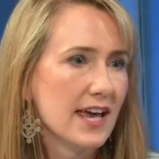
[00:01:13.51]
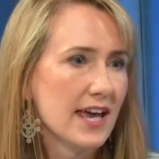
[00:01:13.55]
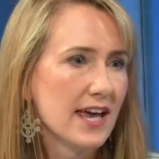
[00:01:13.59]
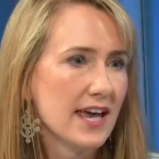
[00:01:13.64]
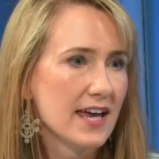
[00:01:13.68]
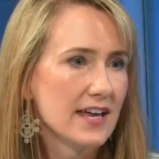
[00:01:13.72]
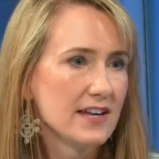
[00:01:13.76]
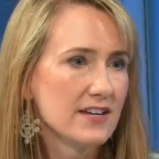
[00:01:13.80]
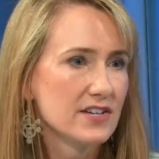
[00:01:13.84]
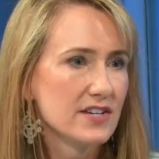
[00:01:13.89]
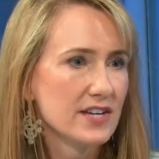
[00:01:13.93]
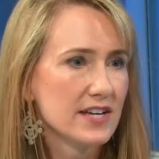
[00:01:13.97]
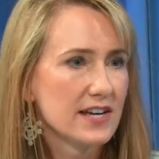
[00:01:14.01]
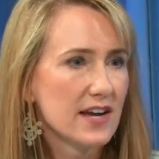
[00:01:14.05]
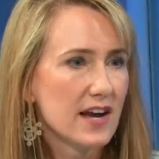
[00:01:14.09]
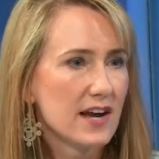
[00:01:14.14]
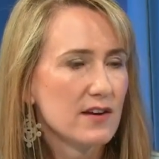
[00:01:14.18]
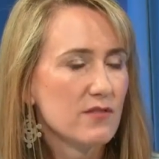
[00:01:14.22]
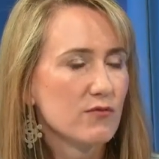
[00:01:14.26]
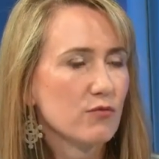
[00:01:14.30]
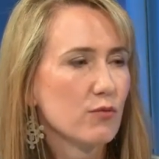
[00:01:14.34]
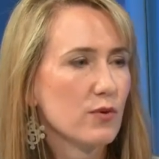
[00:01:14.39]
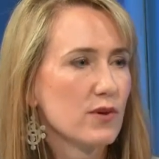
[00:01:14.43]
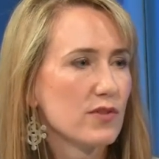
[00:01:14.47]
And she
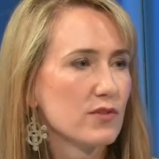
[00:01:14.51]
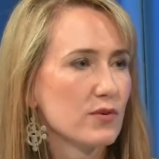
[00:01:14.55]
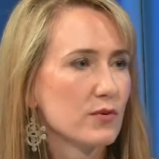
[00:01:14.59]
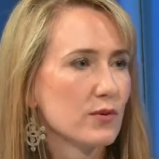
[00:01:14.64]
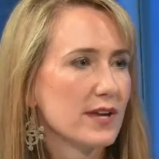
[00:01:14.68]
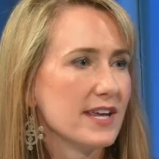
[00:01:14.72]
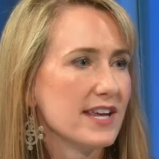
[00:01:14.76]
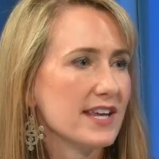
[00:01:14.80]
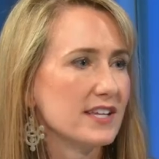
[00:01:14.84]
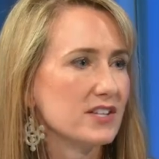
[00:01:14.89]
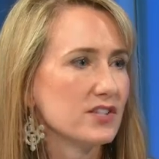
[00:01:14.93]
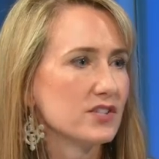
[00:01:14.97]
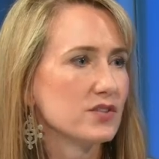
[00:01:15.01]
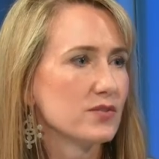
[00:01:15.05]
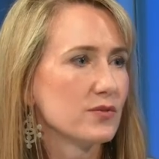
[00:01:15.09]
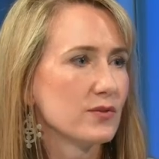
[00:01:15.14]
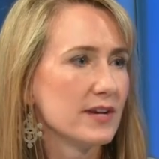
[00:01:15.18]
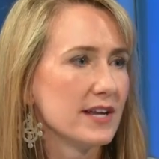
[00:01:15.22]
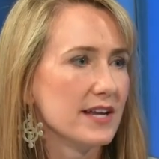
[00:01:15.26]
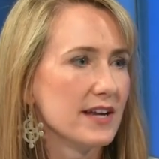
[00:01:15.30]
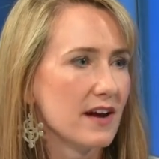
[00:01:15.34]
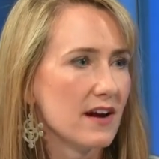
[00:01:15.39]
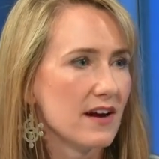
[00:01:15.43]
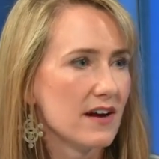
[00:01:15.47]
kind of went through a
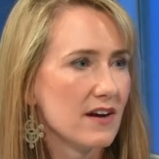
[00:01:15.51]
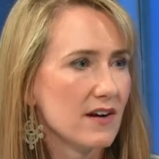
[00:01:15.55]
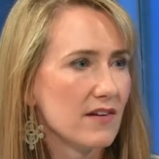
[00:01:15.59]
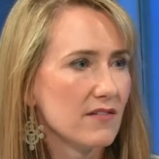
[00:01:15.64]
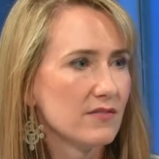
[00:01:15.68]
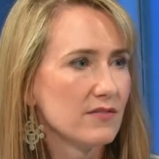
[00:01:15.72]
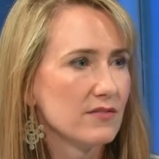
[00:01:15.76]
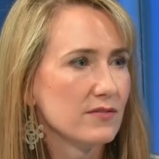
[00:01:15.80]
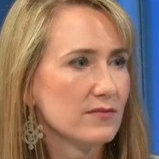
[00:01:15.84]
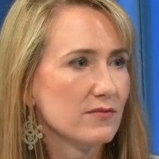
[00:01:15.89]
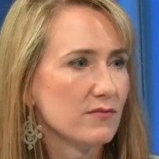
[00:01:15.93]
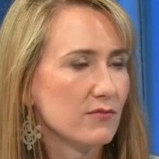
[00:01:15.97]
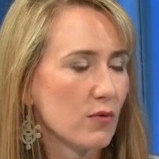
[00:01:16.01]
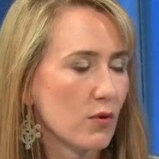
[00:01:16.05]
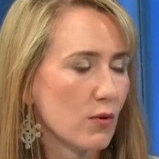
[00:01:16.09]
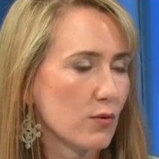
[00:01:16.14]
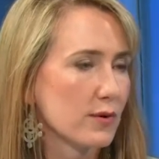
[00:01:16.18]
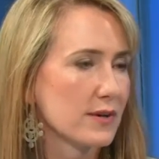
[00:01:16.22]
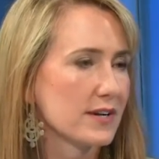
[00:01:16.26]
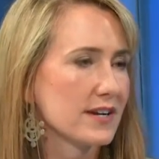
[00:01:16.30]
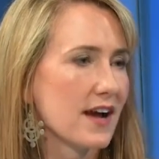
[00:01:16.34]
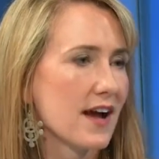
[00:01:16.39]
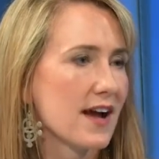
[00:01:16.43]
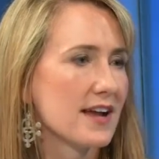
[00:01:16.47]
history of
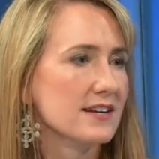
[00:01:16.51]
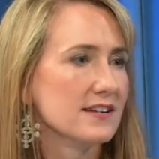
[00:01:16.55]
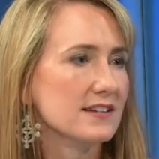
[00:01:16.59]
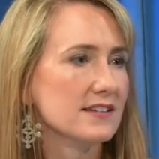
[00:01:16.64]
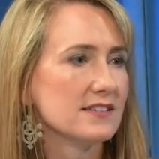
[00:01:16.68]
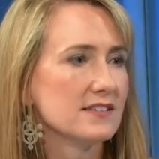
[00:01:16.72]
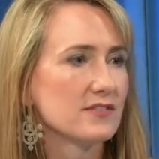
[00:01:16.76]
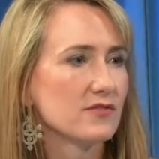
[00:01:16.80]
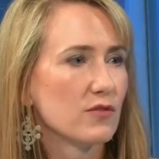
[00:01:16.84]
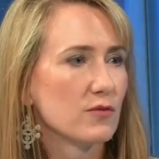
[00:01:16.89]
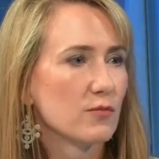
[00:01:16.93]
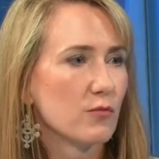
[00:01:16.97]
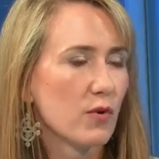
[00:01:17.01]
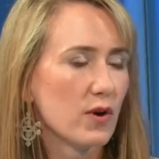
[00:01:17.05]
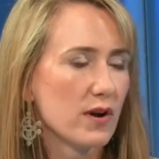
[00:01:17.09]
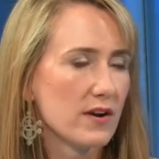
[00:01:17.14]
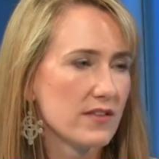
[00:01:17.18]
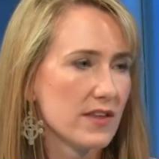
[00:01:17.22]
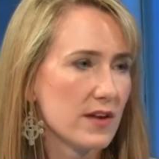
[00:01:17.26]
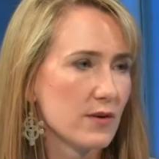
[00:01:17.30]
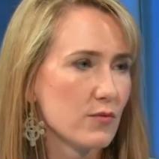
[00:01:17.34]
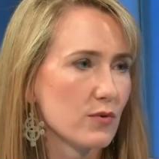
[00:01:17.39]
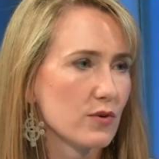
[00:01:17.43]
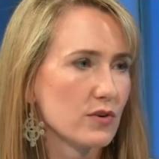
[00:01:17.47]
forward guidance from
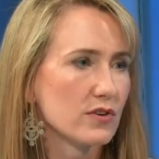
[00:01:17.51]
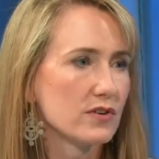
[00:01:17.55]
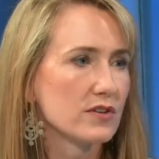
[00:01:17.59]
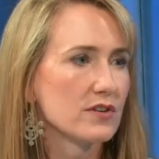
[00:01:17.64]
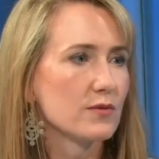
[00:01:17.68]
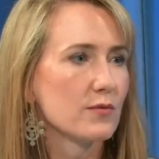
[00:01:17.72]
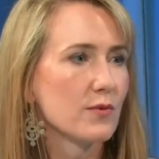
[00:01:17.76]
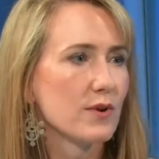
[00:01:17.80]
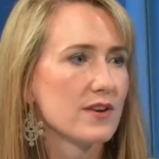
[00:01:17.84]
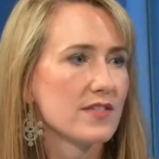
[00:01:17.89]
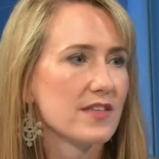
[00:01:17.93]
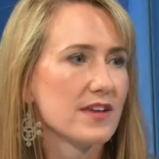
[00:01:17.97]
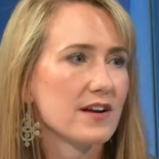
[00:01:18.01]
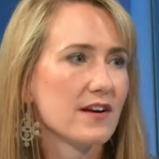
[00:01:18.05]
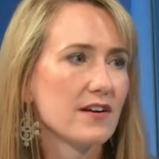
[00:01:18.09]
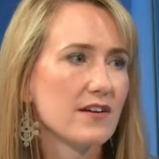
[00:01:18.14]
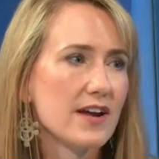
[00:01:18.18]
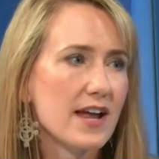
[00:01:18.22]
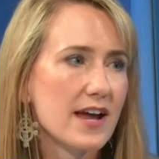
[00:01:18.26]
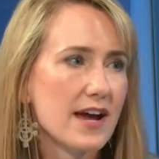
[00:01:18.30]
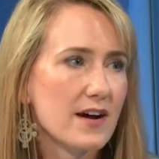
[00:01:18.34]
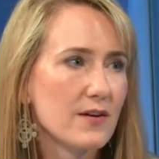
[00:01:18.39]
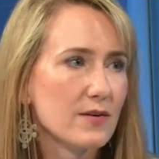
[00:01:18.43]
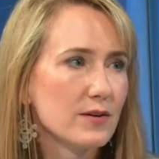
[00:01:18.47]
where they were to where they
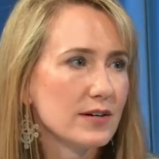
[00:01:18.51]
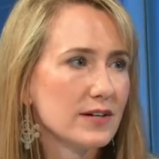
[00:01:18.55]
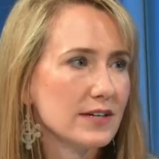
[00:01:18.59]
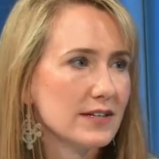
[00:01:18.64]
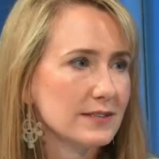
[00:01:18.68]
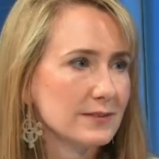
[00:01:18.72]
are now.